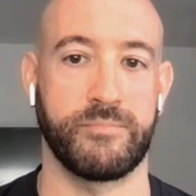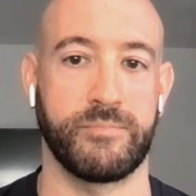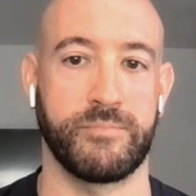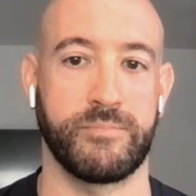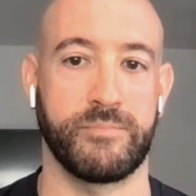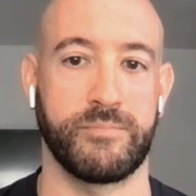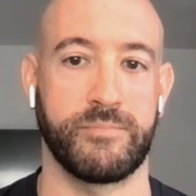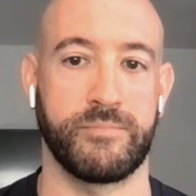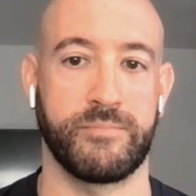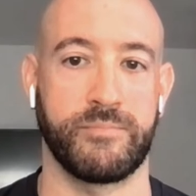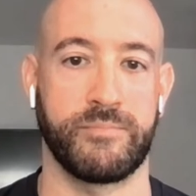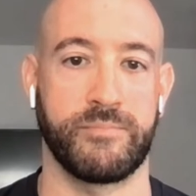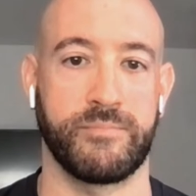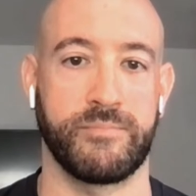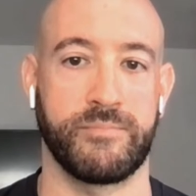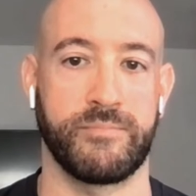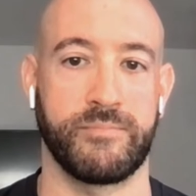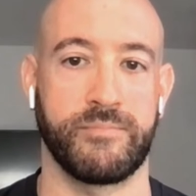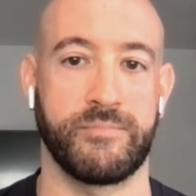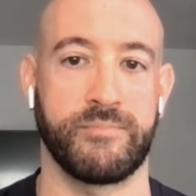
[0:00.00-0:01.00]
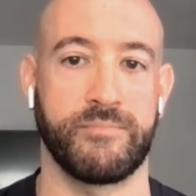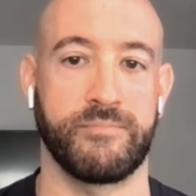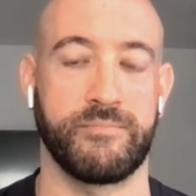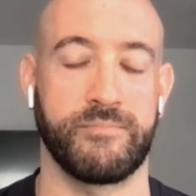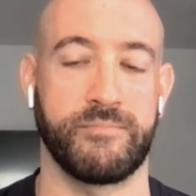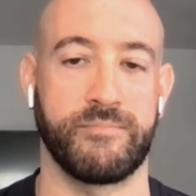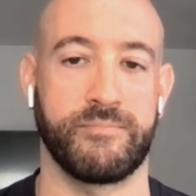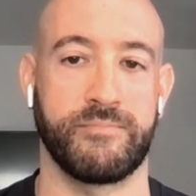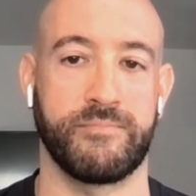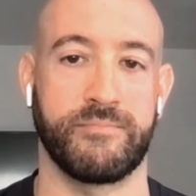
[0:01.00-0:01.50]

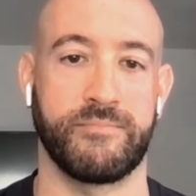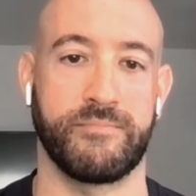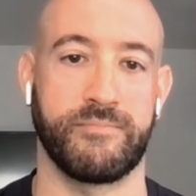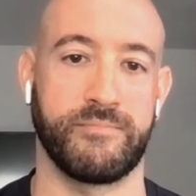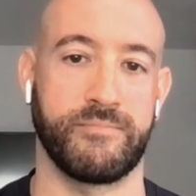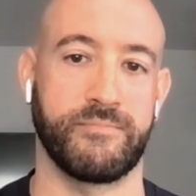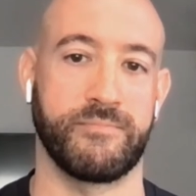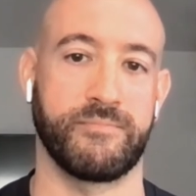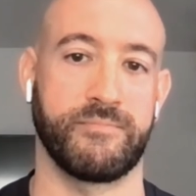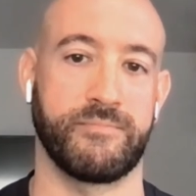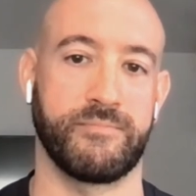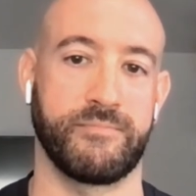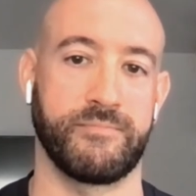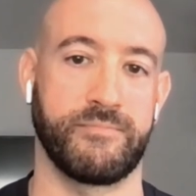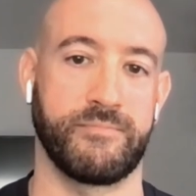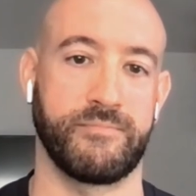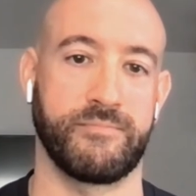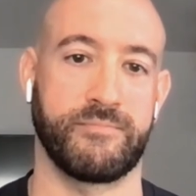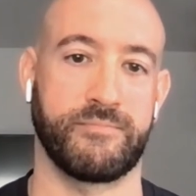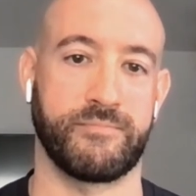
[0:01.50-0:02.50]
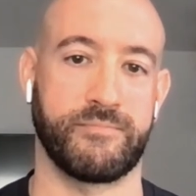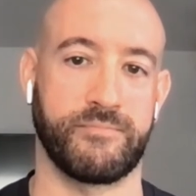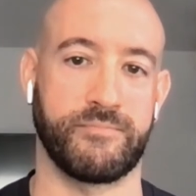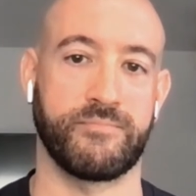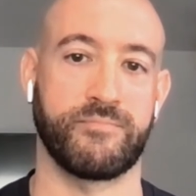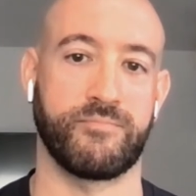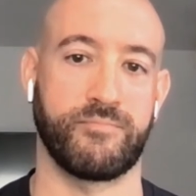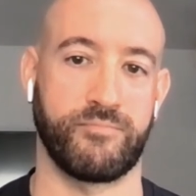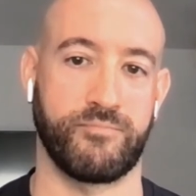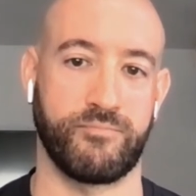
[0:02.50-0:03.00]

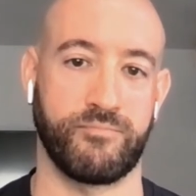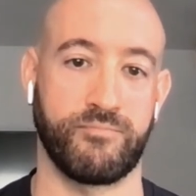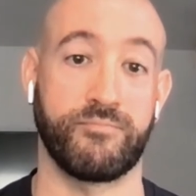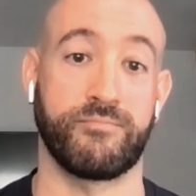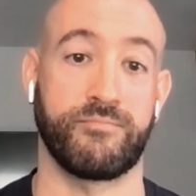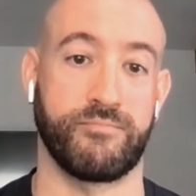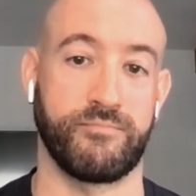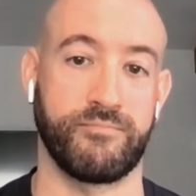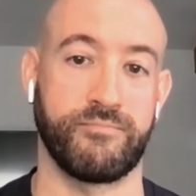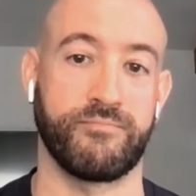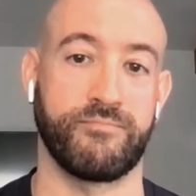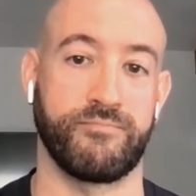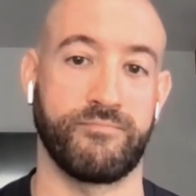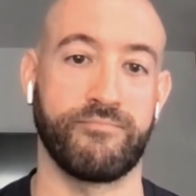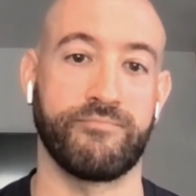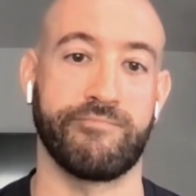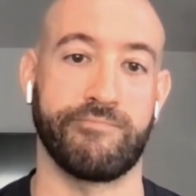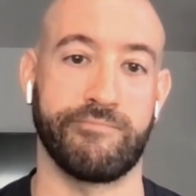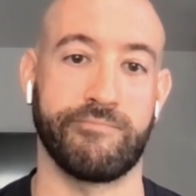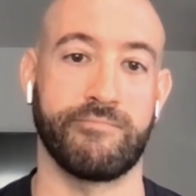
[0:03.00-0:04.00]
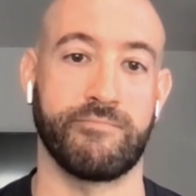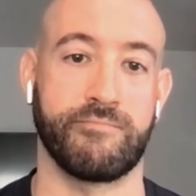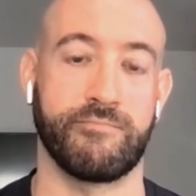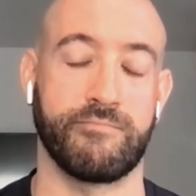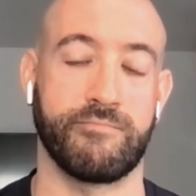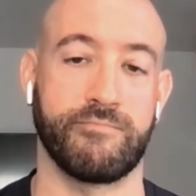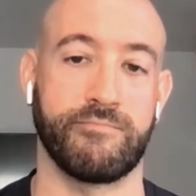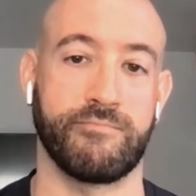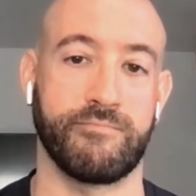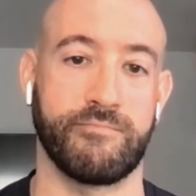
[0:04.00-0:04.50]

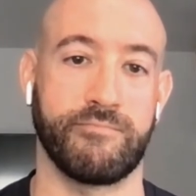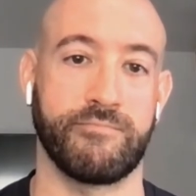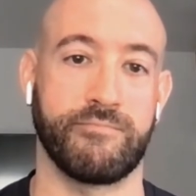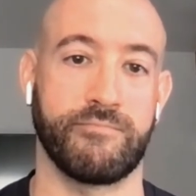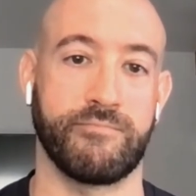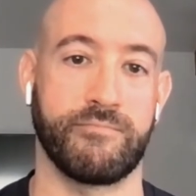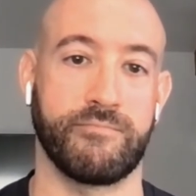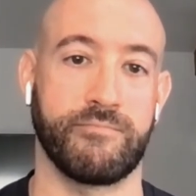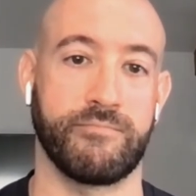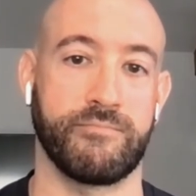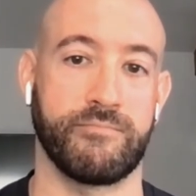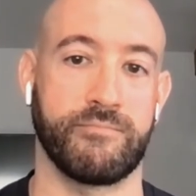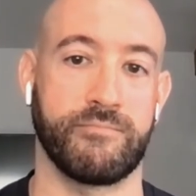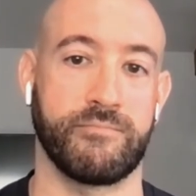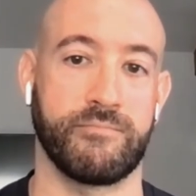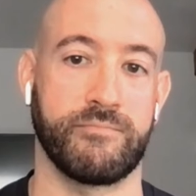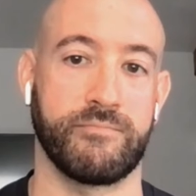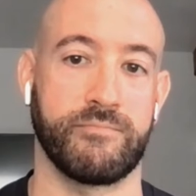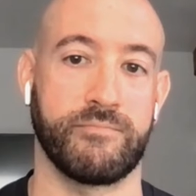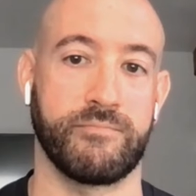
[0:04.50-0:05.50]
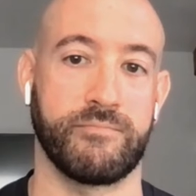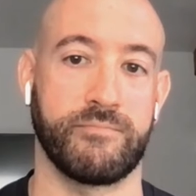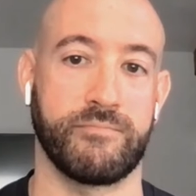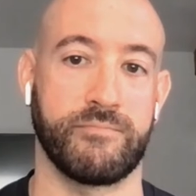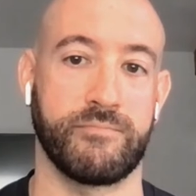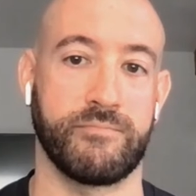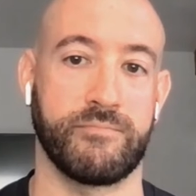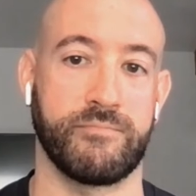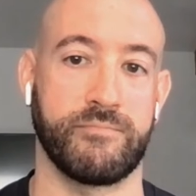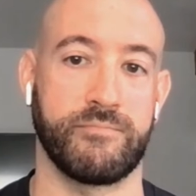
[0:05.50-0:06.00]

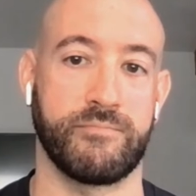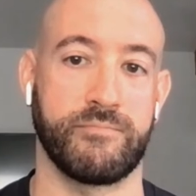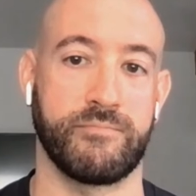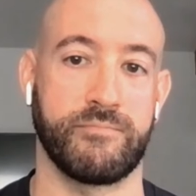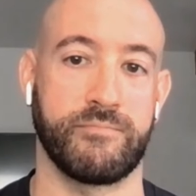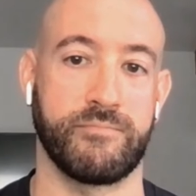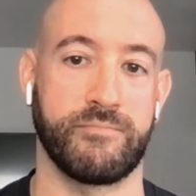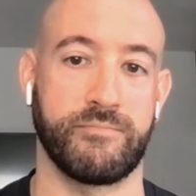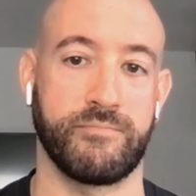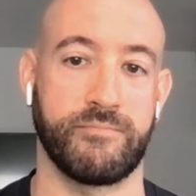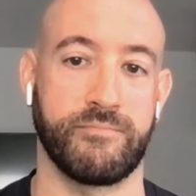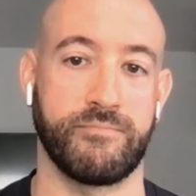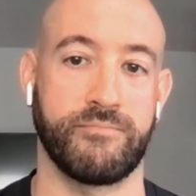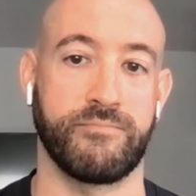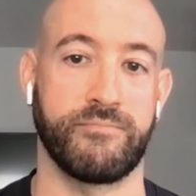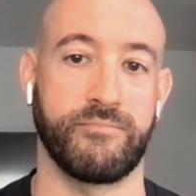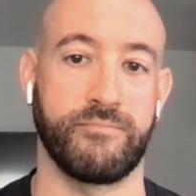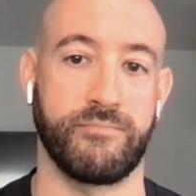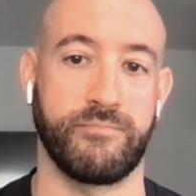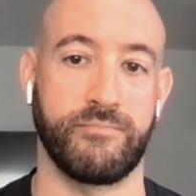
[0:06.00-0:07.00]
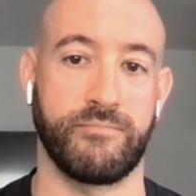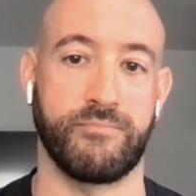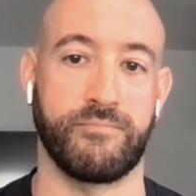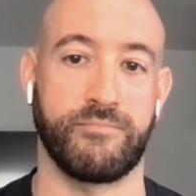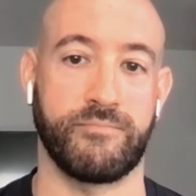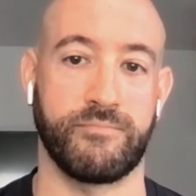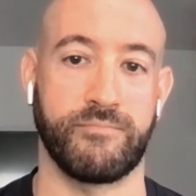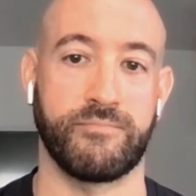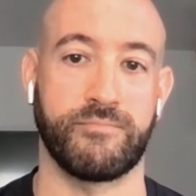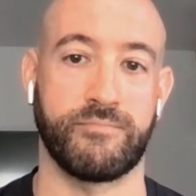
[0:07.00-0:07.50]

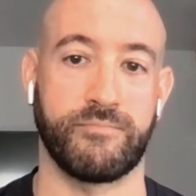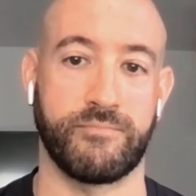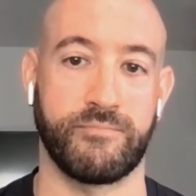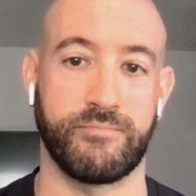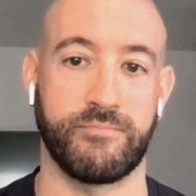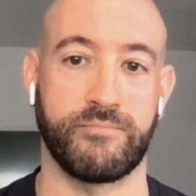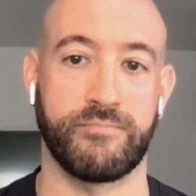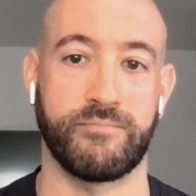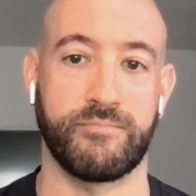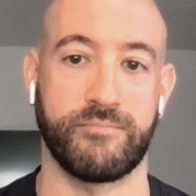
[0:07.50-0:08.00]
(silent)